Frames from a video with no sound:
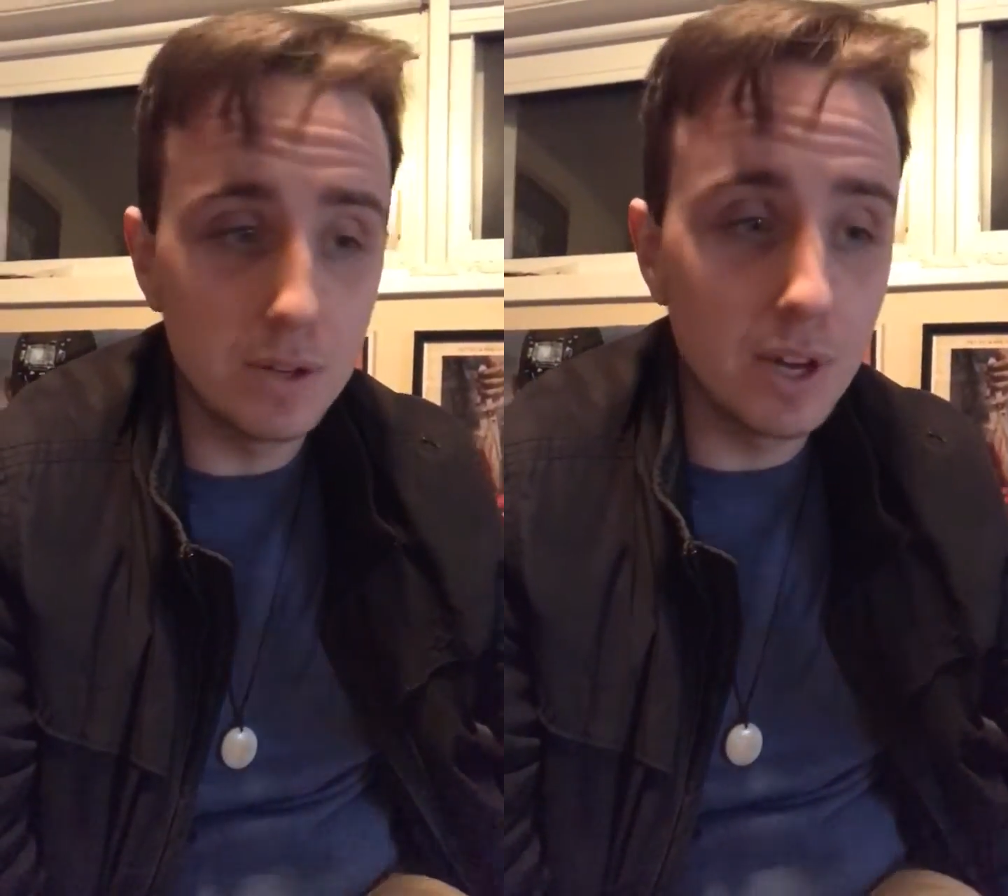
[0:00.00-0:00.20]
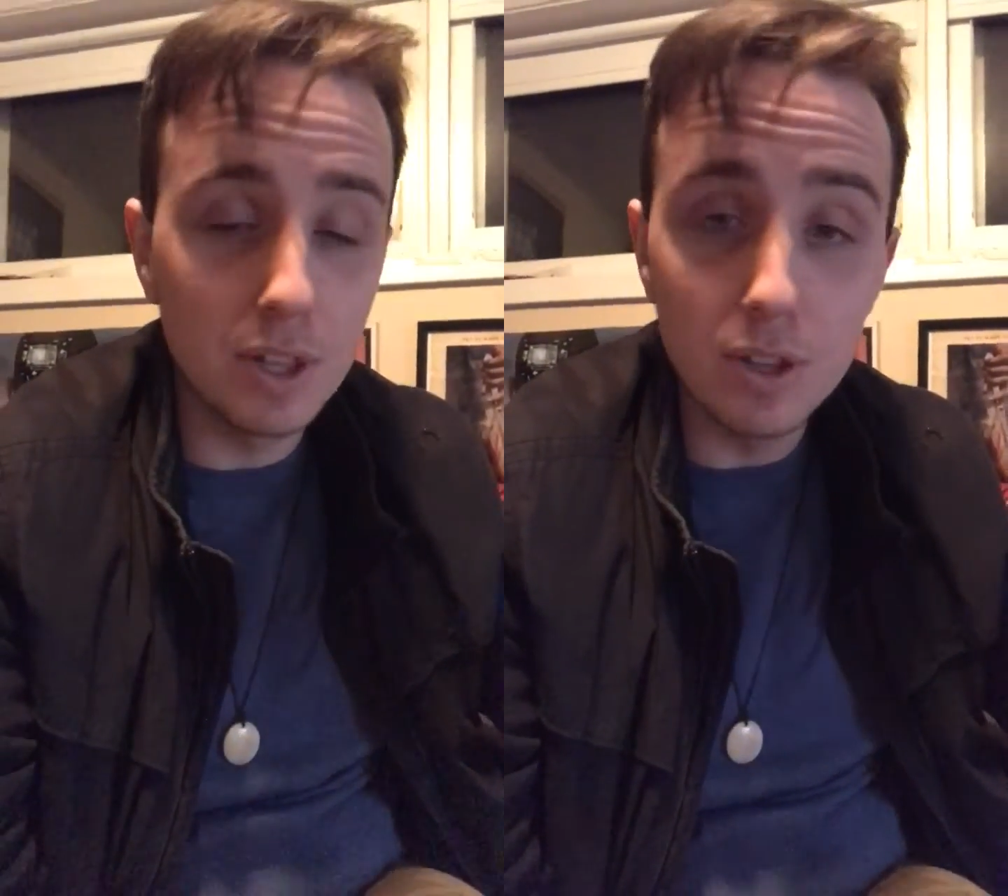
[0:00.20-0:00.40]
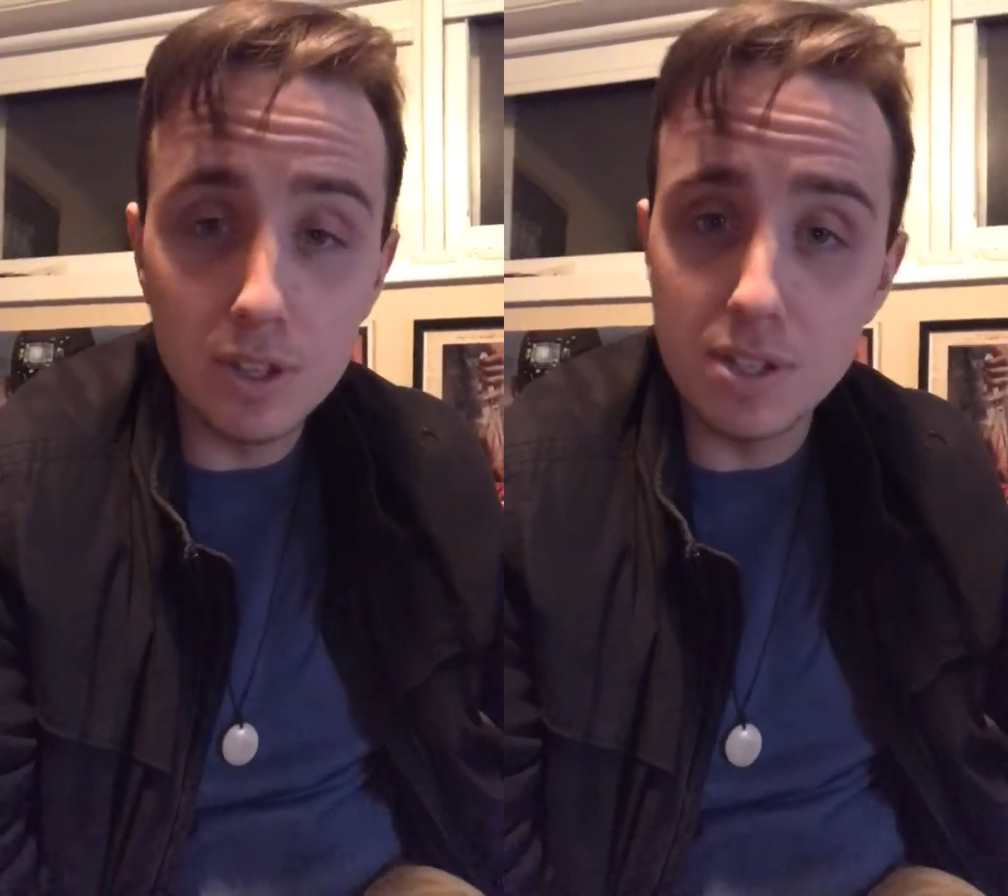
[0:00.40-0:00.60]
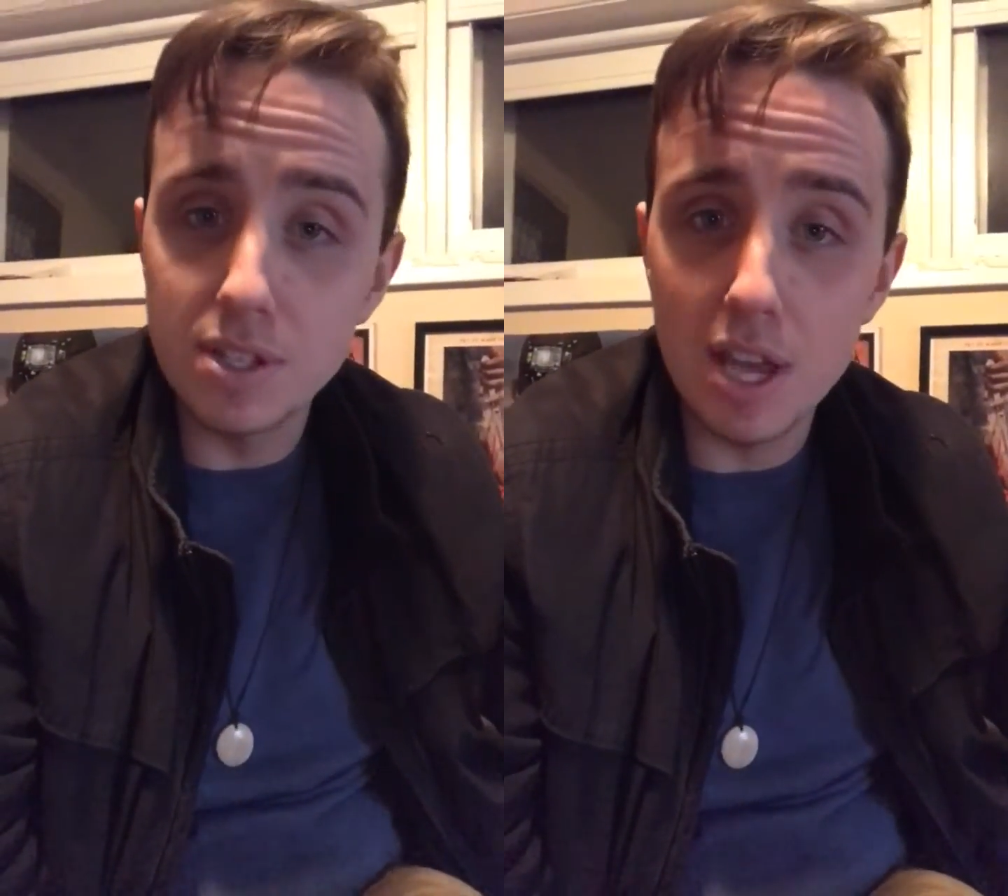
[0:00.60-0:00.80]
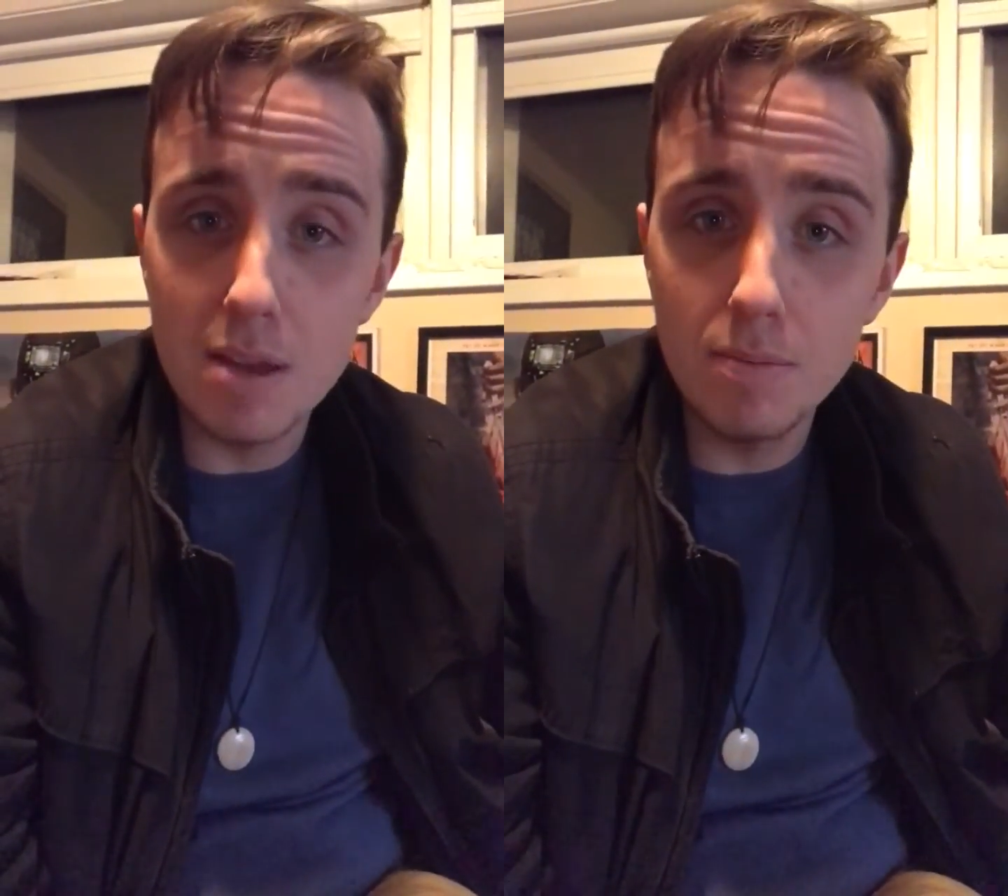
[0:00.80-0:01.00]
Do I look the
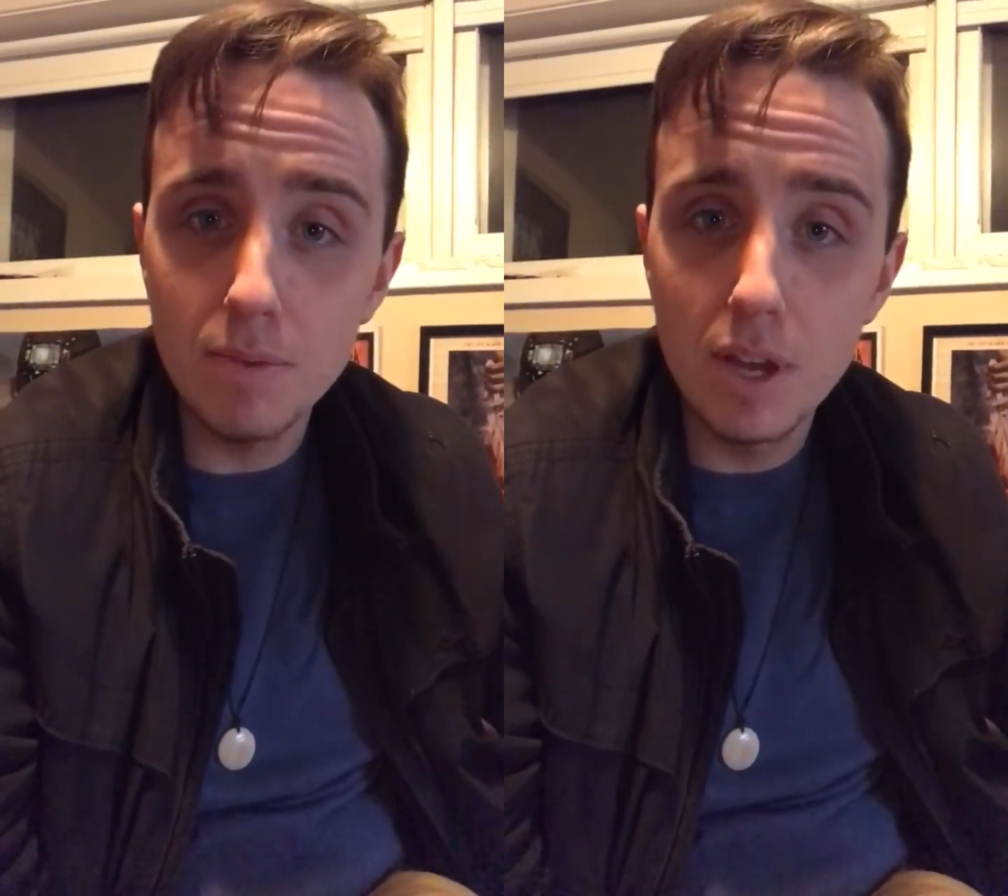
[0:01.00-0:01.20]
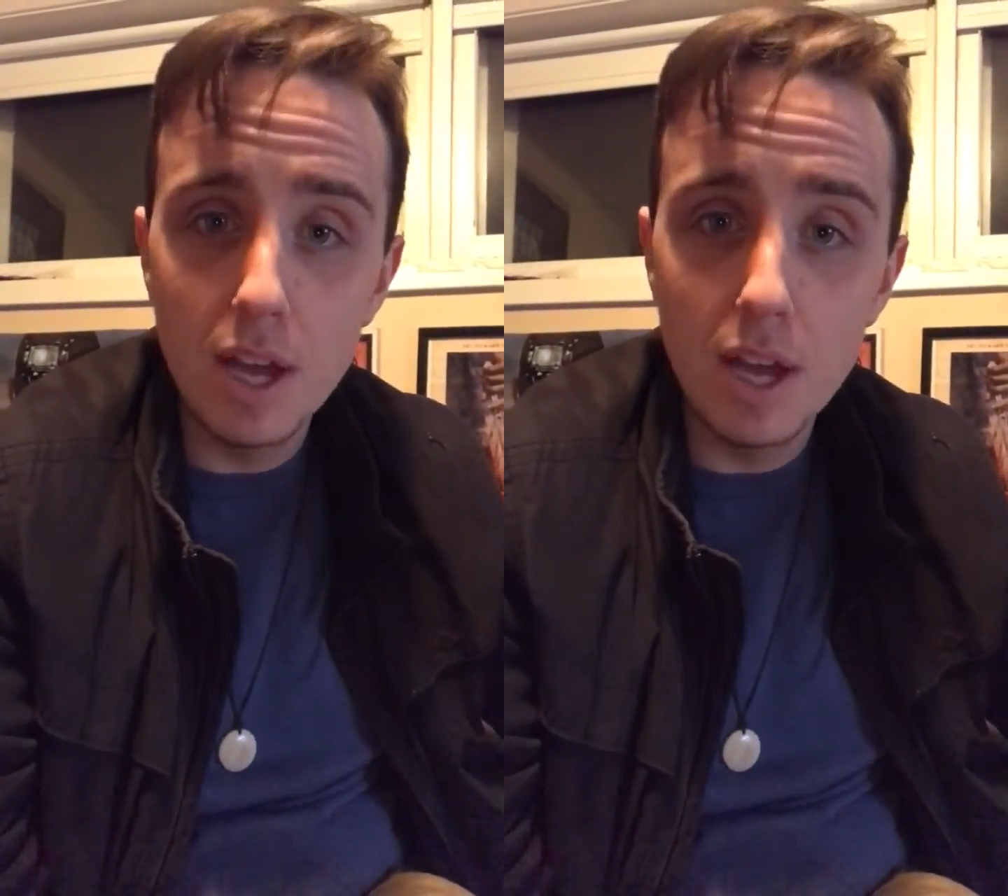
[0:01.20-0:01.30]
same?